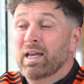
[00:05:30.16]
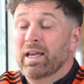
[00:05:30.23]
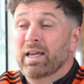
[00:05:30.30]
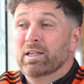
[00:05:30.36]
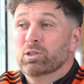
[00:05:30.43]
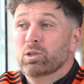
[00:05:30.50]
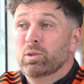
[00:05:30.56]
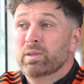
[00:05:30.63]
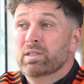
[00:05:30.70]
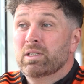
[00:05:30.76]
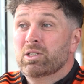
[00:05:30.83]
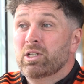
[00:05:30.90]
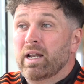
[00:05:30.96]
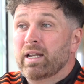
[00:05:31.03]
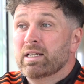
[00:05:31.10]
it's always
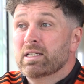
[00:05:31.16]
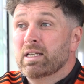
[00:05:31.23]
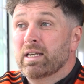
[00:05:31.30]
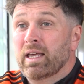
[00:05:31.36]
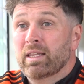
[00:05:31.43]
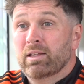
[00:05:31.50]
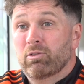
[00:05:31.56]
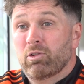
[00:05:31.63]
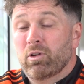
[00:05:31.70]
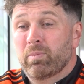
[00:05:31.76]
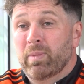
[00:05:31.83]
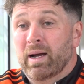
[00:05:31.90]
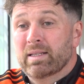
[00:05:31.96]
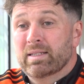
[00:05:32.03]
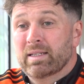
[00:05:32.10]
a challenge to get the group
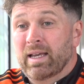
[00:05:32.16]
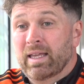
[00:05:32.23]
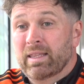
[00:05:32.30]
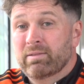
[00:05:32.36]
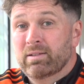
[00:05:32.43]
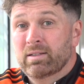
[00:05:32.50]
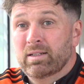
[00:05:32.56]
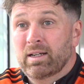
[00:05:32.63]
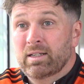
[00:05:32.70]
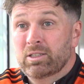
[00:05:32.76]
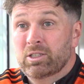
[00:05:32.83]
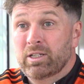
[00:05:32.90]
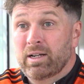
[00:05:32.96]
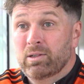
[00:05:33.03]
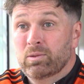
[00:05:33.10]
back together
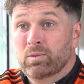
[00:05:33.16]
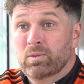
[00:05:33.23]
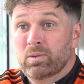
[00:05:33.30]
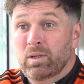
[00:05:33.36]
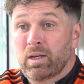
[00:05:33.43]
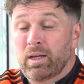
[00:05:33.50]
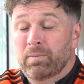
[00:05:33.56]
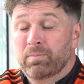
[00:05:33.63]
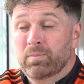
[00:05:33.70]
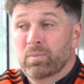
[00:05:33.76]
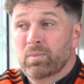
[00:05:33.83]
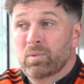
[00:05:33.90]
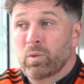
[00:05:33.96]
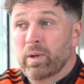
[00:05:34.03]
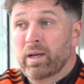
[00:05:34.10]
and gel
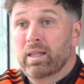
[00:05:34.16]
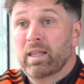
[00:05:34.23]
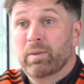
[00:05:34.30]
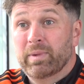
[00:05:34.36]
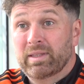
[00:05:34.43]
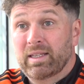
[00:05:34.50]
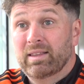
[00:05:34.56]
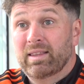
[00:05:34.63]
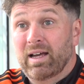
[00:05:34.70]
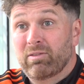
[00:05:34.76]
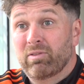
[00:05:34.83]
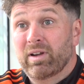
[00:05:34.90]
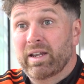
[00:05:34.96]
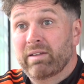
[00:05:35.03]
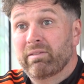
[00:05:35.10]
quickly, and we did that
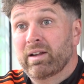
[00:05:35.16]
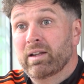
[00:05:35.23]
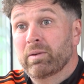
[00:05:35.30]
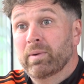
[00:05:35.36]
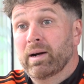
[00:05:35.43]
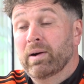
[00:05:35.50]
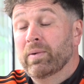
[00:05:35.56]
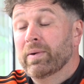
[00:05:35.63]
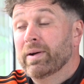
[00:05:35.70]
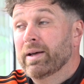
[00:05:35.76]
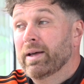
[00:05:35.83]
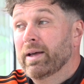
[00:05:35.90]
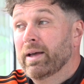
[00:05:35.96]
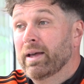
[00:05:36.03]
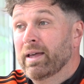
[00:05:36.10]
really, really well.
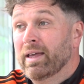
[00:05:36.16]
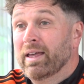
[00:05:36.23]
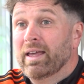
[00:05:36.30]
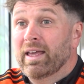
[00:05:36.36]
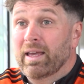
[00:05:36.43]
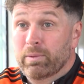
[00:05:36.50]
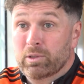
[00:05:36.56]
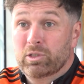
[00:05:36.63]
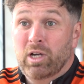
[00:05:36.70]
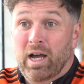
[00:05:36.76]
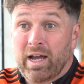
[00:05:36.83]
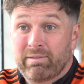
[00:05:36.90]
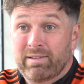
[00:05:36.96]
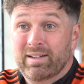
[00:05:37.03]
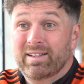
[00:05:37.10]
It was
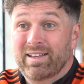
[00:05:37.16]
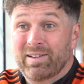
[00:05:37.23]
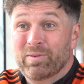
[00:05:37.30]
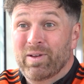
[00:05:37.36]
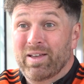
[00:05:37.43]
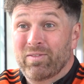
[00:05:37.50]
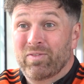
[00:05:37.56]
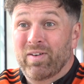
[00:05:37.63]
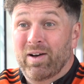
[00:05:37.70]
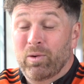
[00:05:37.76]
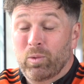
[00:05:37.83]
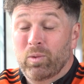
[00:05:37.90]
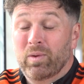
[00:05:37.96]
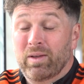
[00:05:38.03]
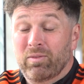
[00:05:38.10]
tiring. It
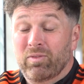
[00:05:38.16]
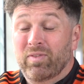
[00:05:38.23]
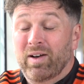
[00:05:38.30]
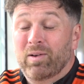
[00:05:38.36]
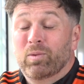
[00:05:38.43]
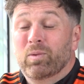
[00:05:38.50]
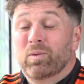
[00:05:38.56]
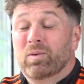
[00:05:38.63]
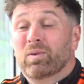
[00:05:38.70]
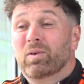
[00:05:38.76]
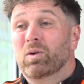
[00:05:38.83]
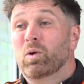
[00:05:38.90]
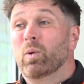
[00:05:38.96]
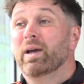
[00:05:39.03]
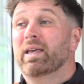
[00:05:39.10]
felt
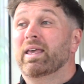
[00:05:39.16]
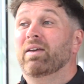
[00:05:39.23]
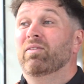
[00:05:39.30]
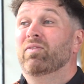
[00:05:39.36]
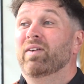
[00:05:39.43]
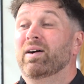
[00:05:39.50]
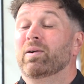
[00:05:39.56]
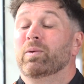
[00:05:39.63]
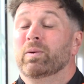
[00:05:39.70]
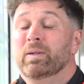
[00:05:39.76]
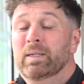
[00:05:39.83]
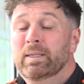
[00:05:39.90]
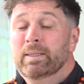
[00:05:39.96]
quick. It felt